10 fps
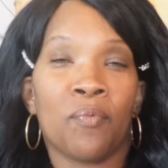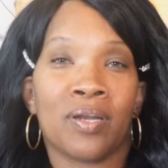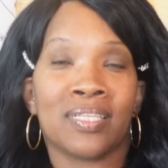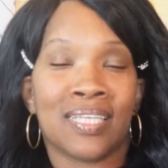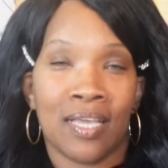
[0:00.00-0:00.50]
want
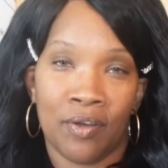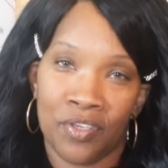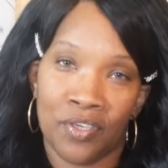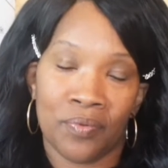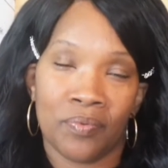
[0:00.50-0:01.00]
to tell
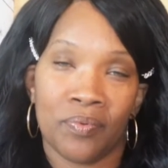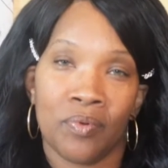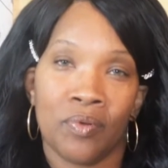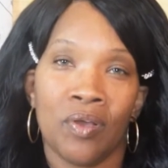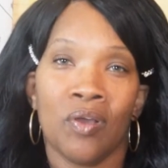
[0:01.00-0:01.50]
you
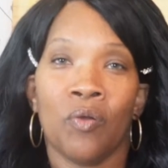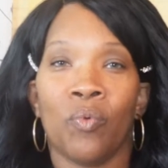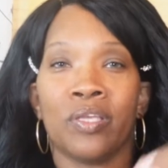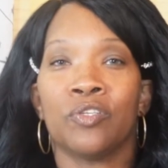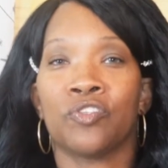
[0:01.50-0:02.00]

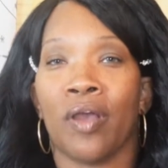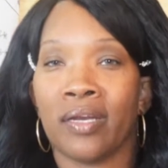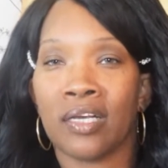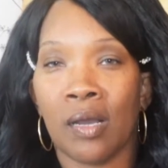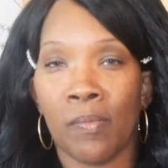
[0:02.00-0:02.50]
when you're trying
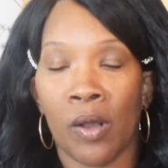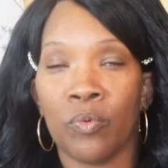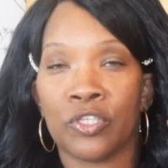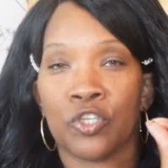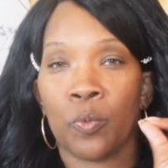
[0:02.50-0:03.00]
to come up
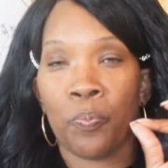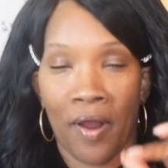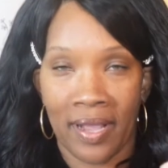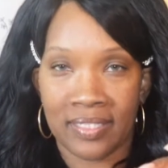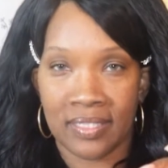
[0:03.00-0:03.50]
with your
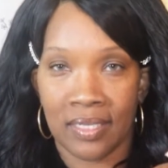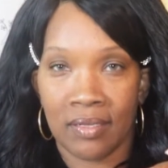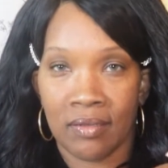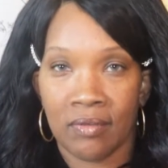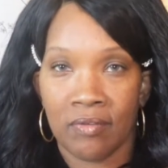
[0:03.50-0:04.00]
pricing
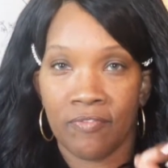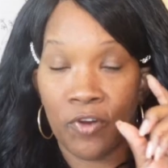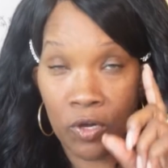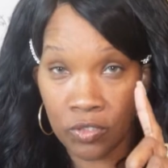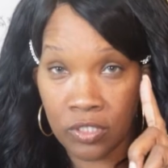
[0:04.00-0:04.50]

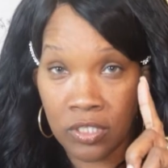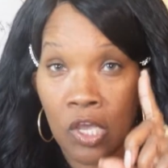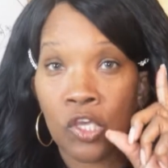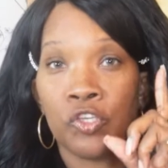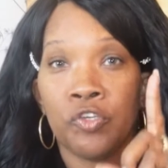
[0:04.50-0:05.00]
first
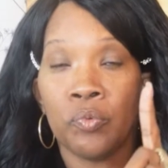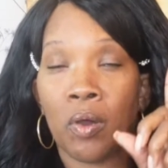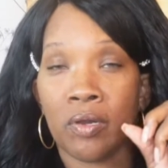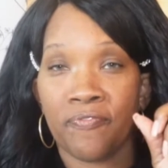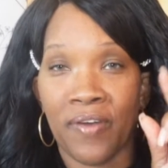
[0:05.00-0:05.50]
you
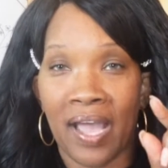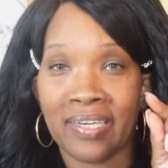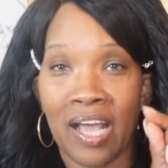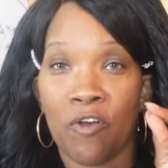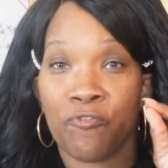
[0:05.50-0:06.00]
want to find
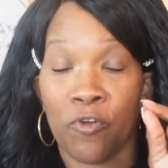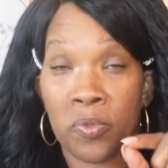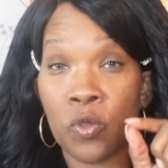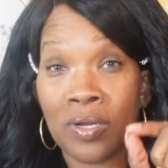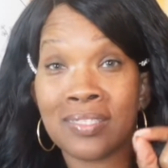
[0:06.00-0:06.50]
out from
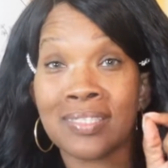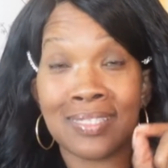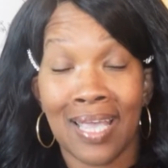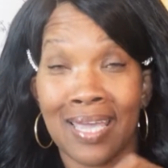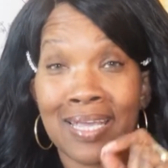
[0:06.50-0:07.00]
your
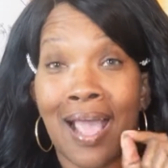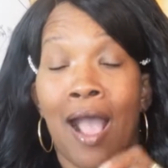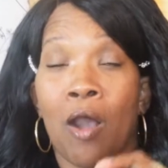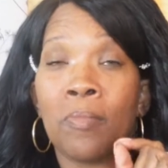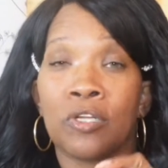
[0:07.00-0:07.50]
state
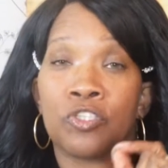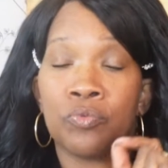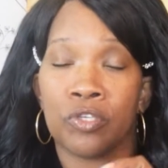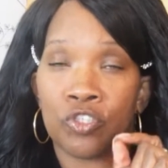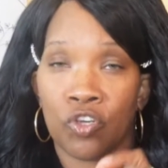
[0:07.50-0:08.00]
how much you
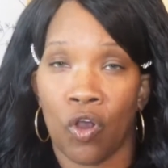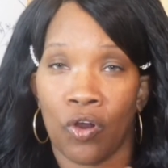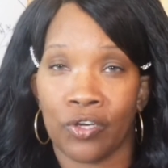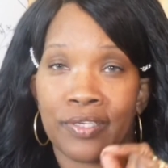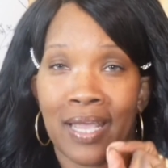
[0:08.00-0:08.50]
can
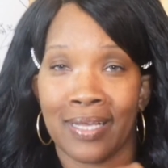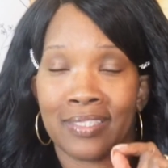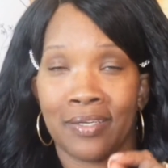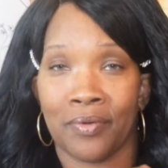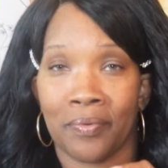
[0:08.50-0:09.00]
charge as
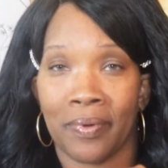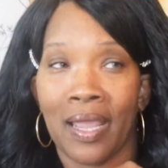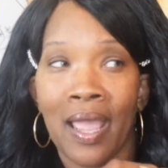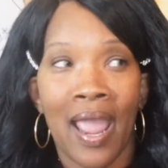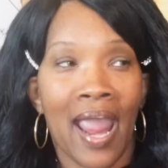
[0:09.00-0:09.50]
a notary.
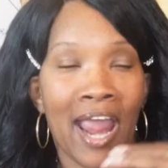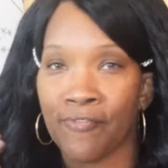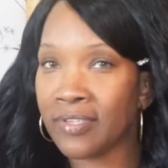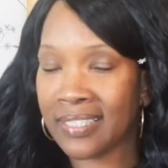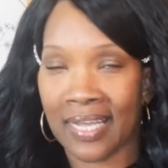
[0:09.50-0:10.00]

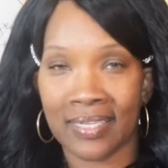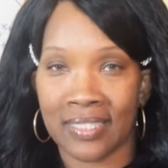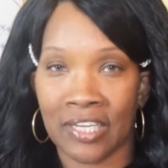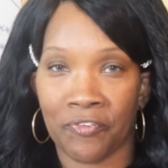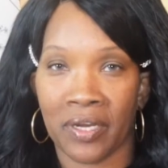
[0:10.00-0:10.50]
Every state is
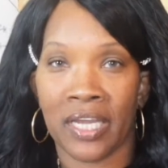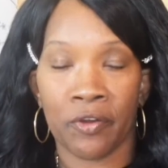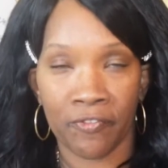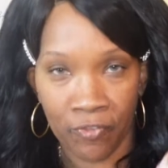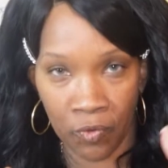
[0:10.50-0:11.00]
different.
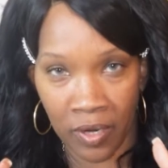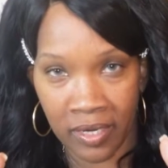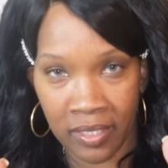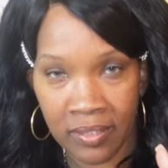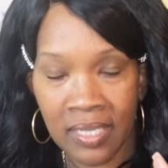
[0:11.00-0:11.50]
Here in
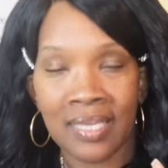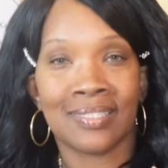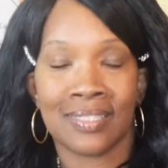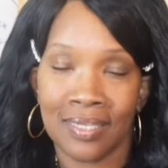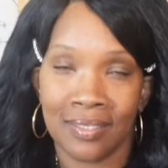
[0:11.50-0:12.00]
Florida,
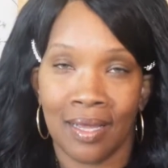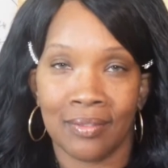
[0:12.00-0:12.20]
it's $10.